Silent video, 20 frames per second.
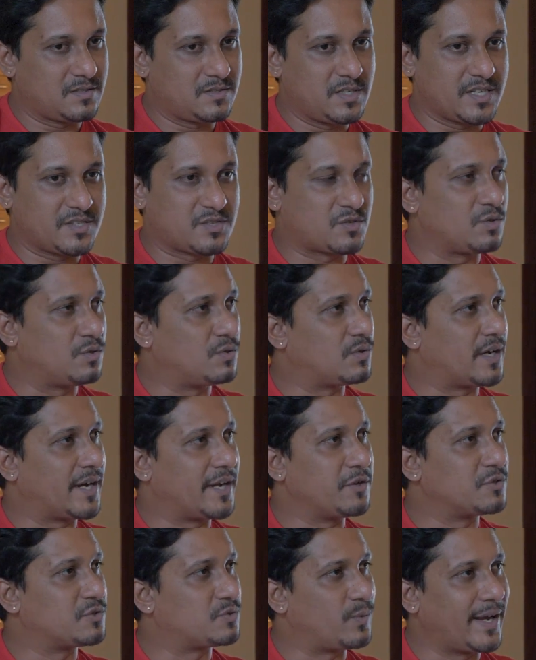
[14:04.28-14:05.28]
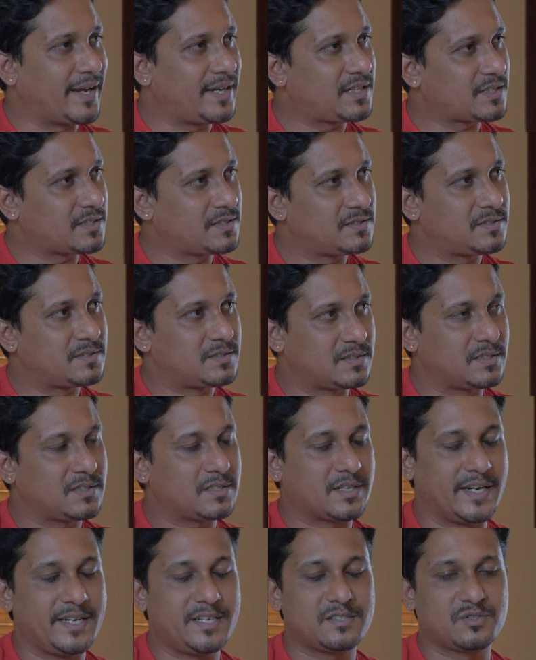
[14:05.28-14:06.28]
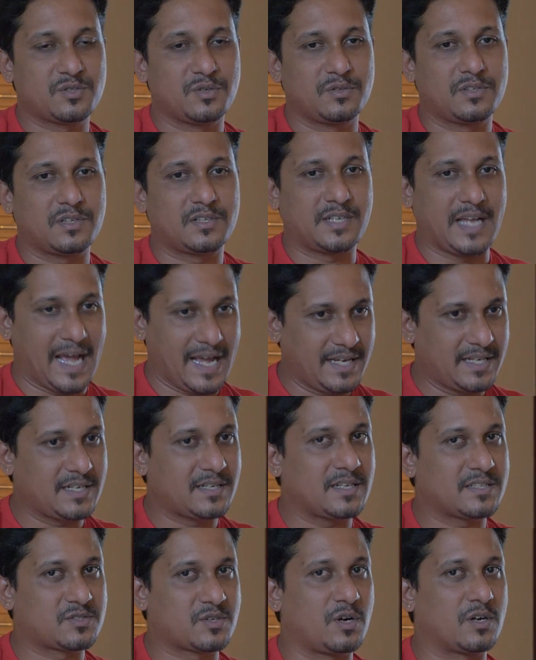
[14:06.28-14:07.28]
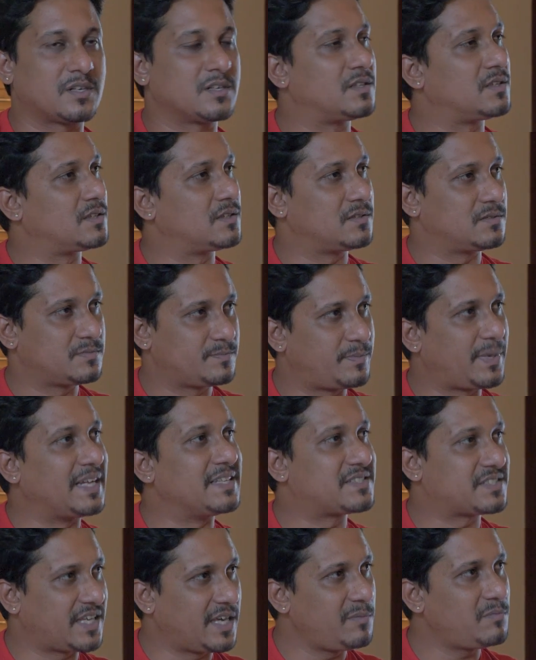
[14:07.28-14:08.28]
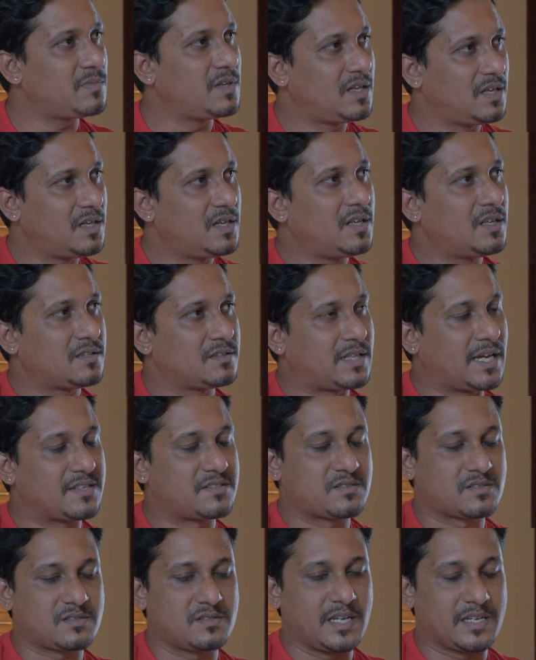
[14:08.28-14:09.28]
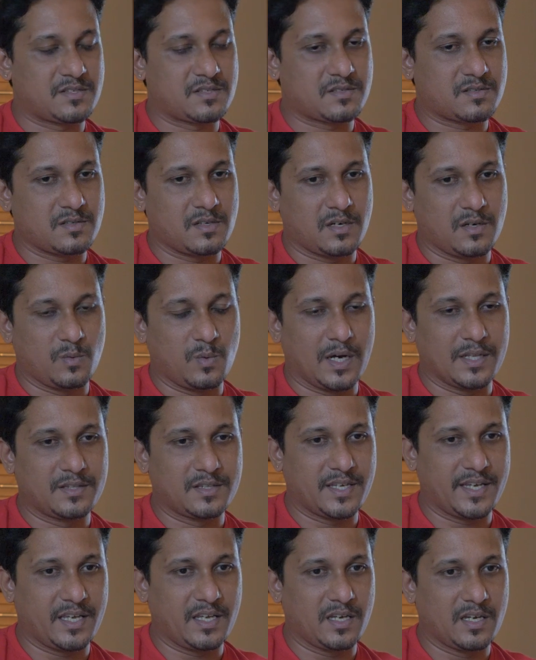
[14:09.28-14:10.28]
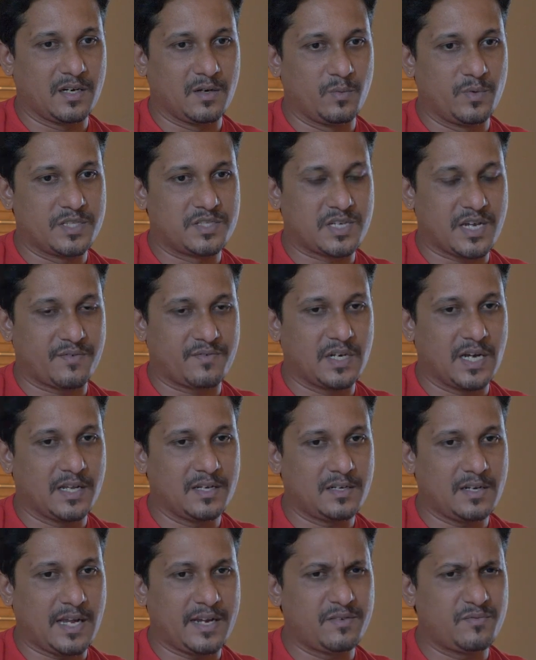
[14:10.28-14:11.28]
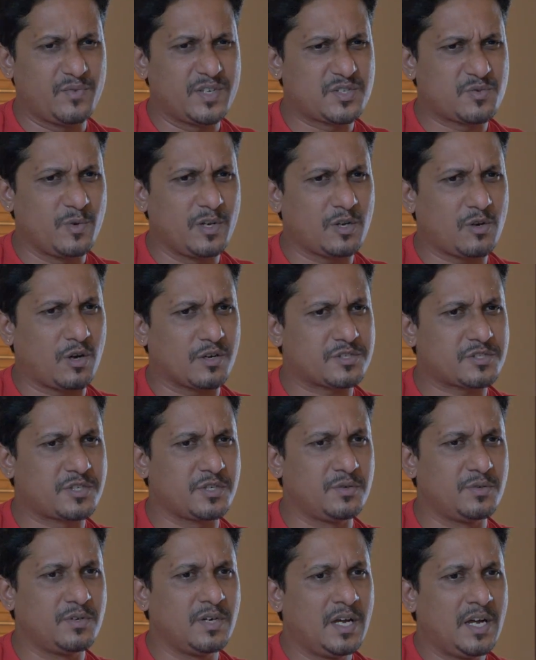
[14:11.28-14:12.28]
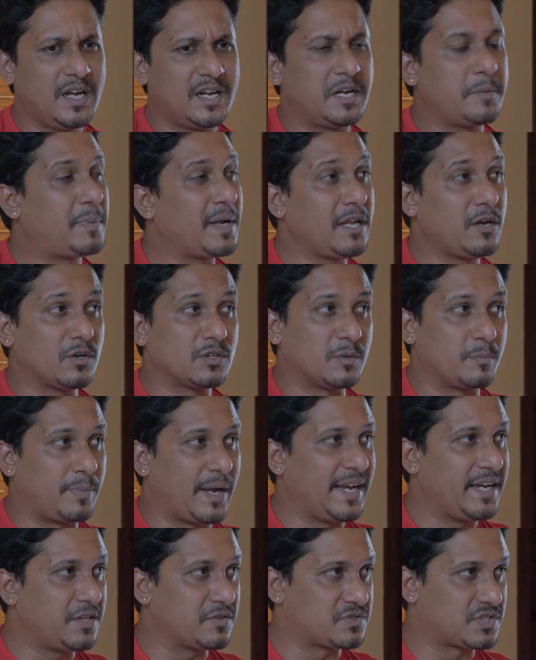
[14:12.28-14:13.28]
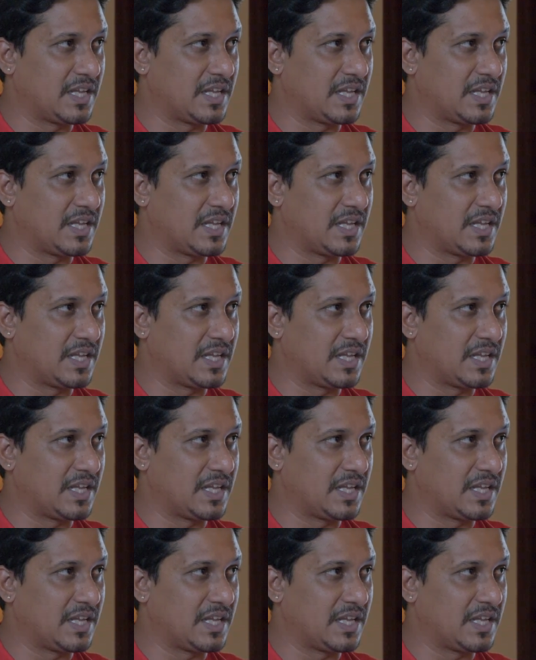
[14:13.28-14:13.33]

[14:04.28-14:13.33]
Just to reduce weight. Right. So the tank has got a paint scheme. Mm-hmm. That's one thing which I've done, and which will cost you, depending on the paint you